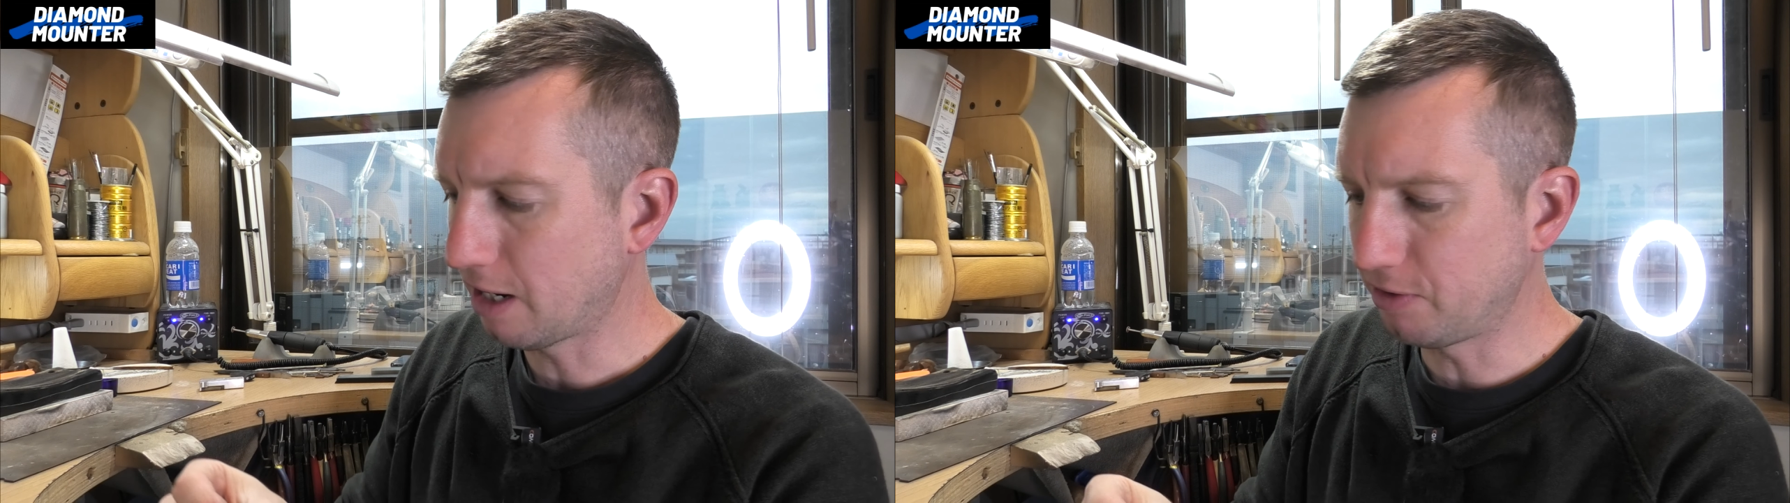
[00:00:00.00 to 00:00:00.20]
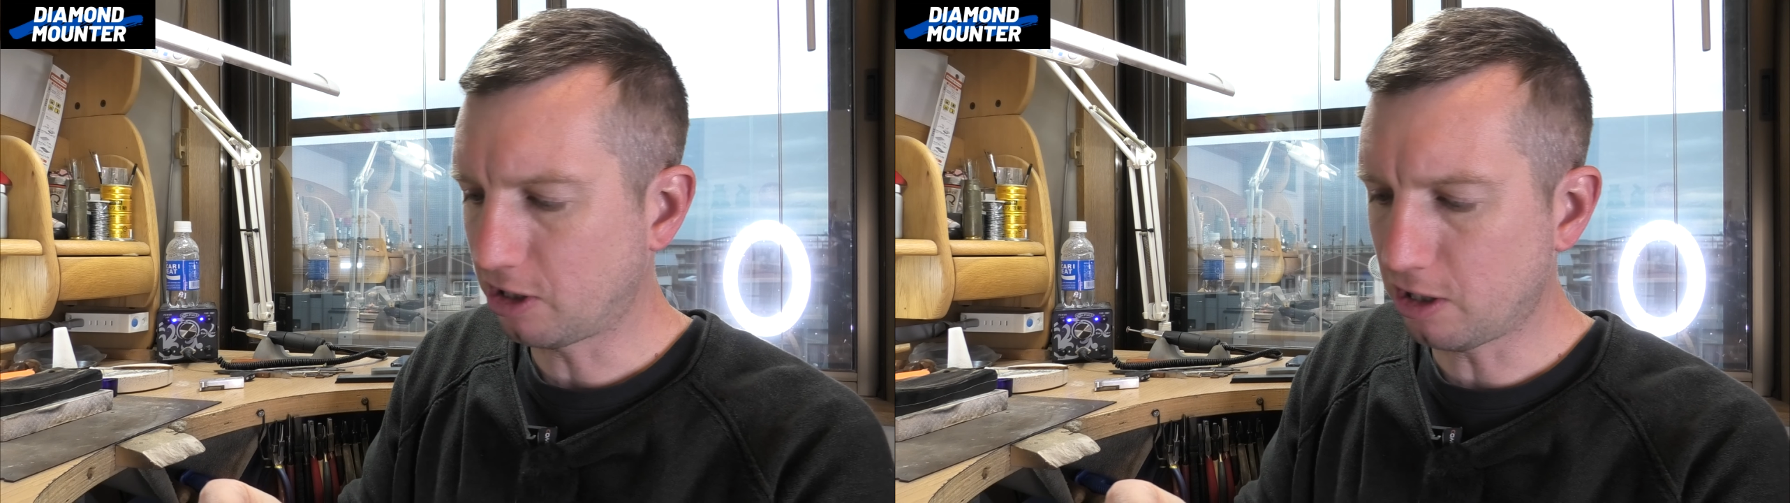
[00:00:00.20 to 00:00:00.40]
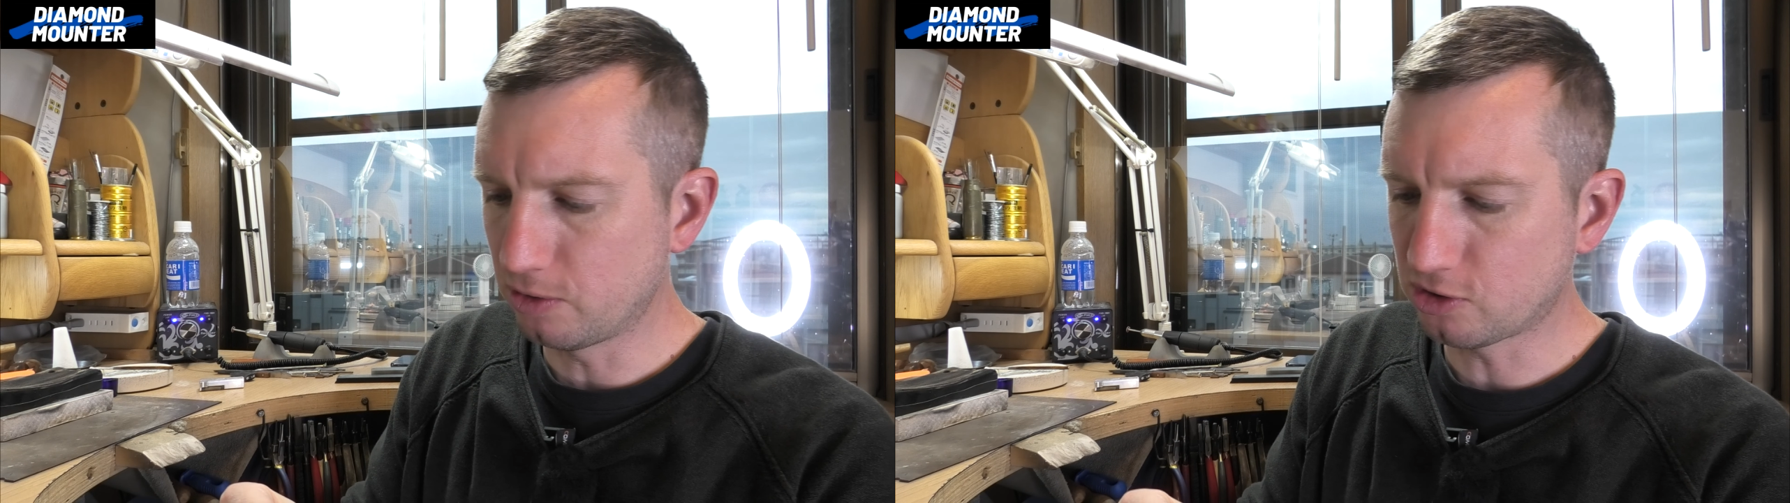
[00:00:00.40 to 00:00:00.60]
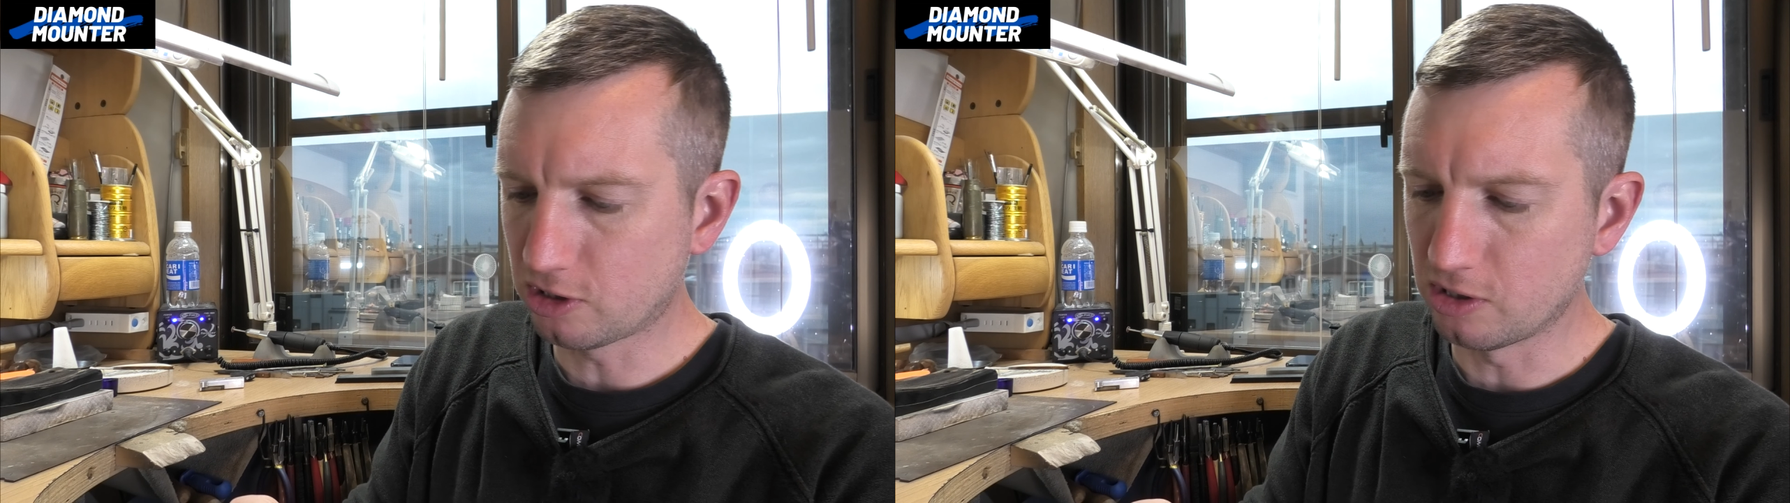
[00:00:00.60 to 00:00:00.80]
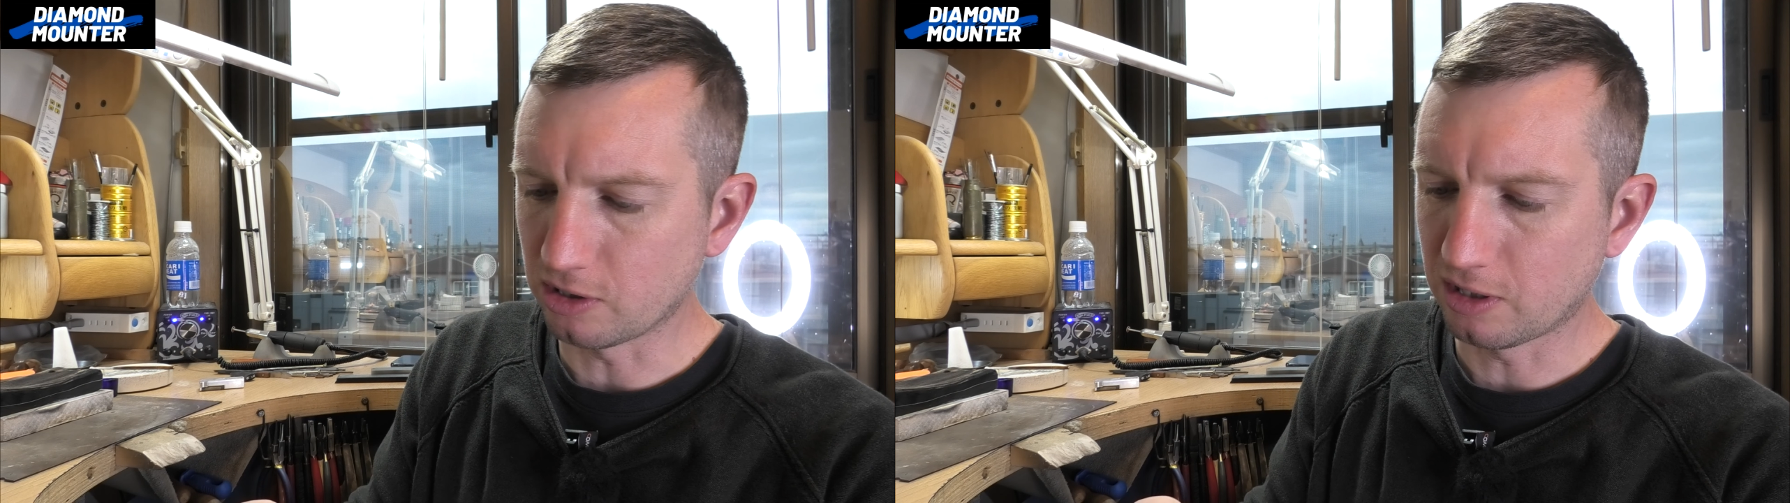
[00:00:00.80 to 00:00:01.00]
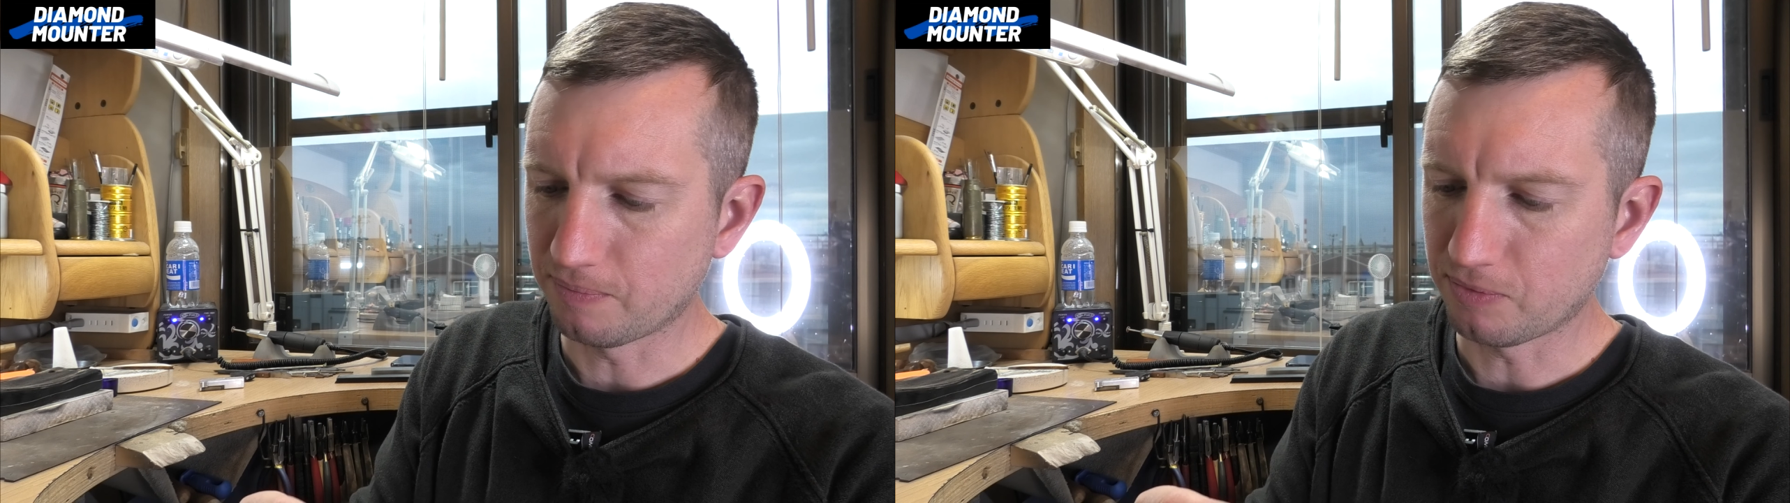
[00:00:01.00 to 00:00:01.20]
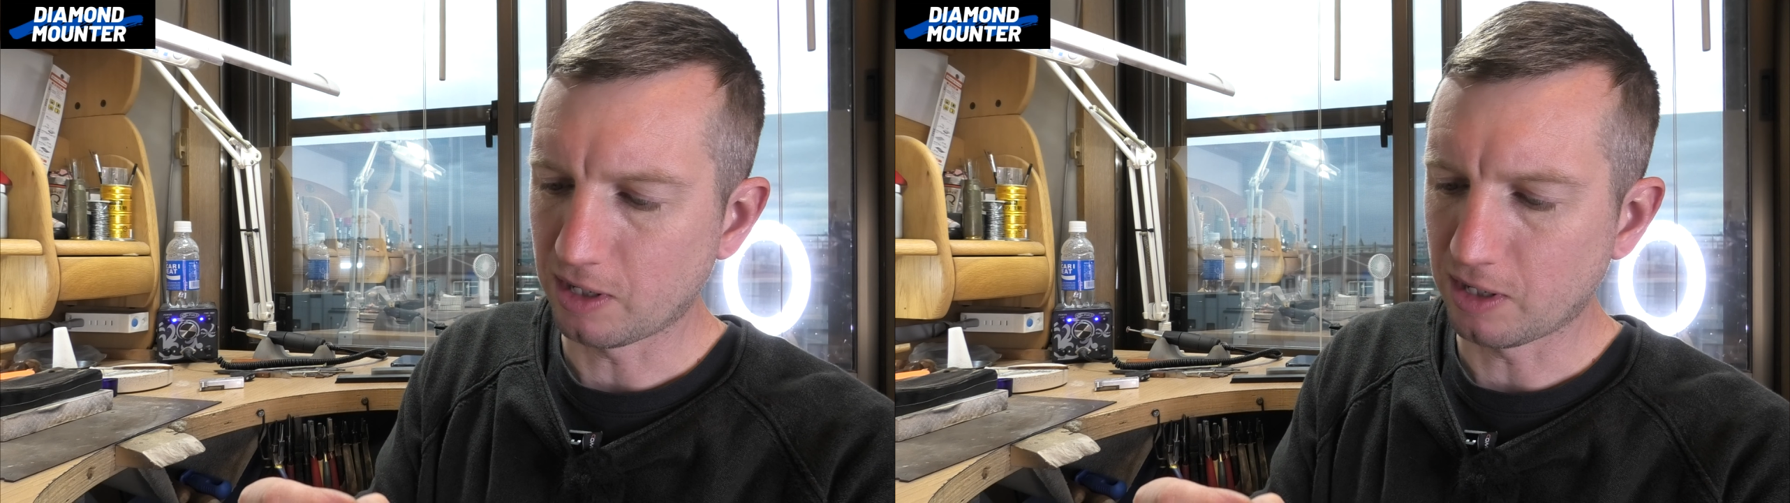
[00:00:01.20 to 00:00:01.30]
having a close look